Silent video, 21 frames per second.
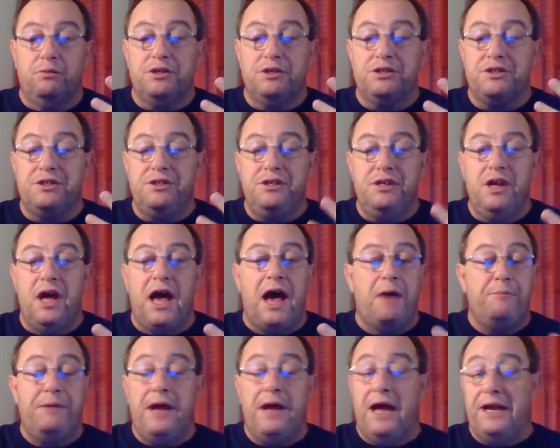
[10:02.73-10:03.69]
was no, I
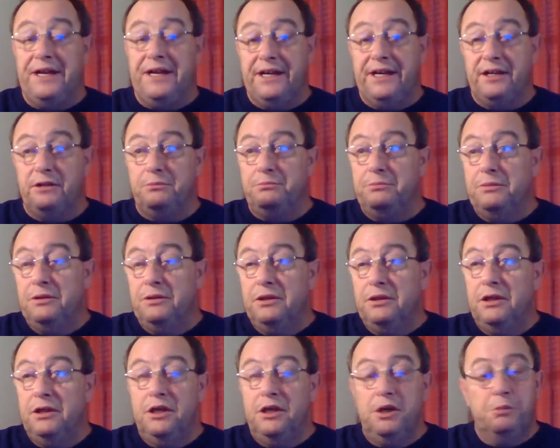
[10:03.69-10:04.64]
mean, I did them,
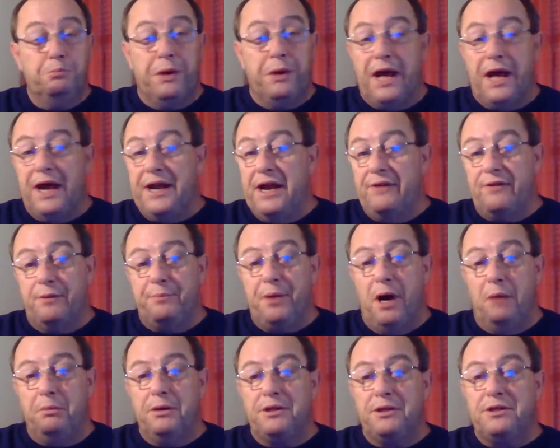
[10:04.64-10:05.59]
but I never
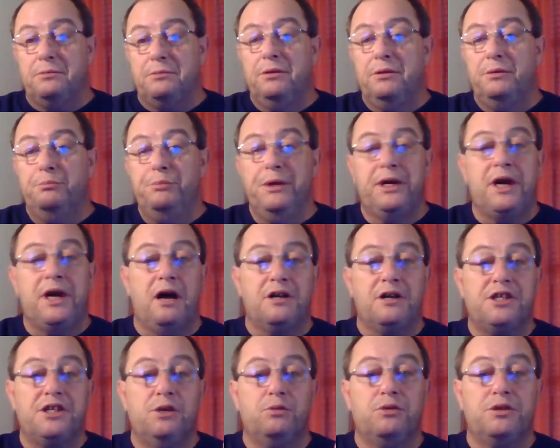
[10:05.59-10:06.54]
published them because
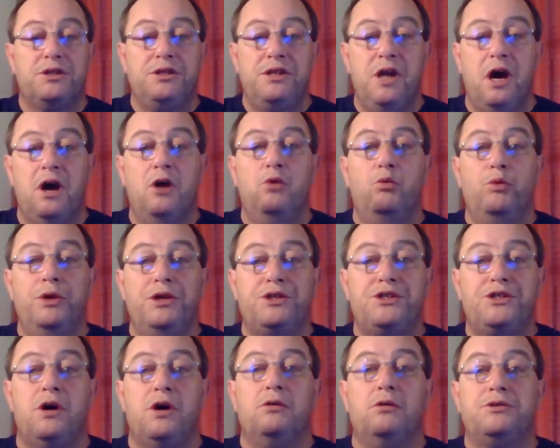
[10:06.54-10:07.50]
there was no
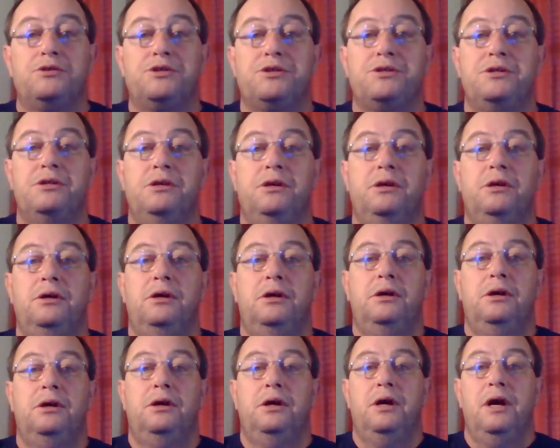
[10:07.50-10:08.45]
results.
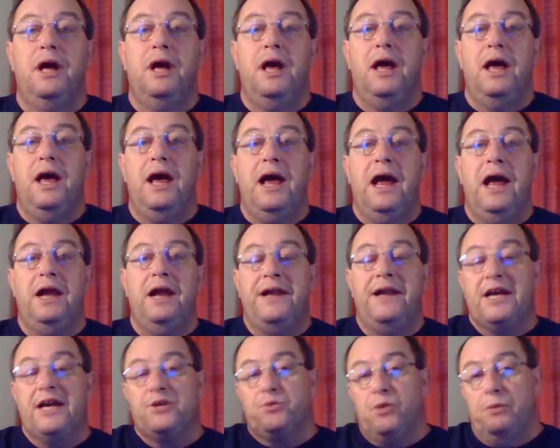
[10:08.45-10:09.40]
And
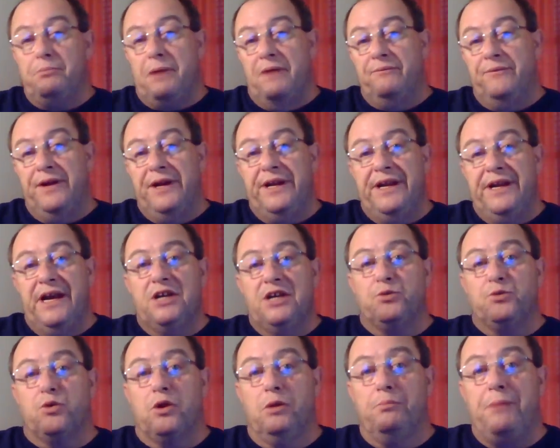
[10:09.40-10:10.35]
that's what my videos
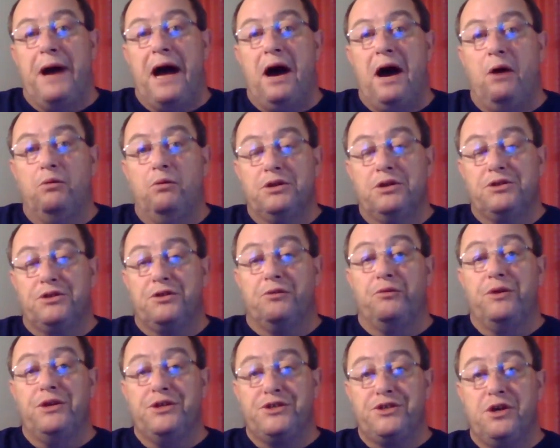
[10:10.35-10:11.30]
were about, was the
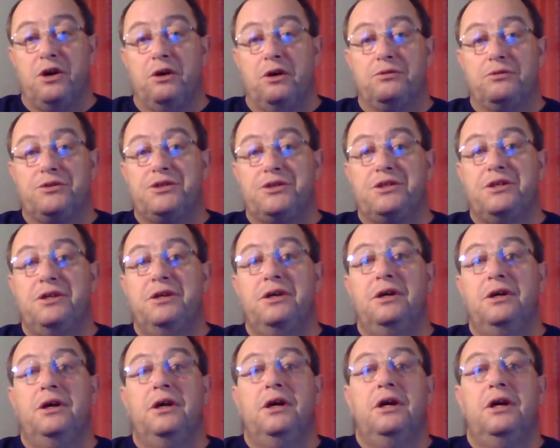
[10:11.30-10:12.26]
results.
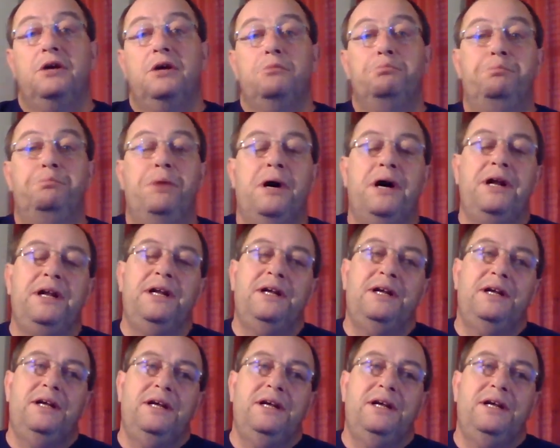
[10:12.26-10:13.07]
But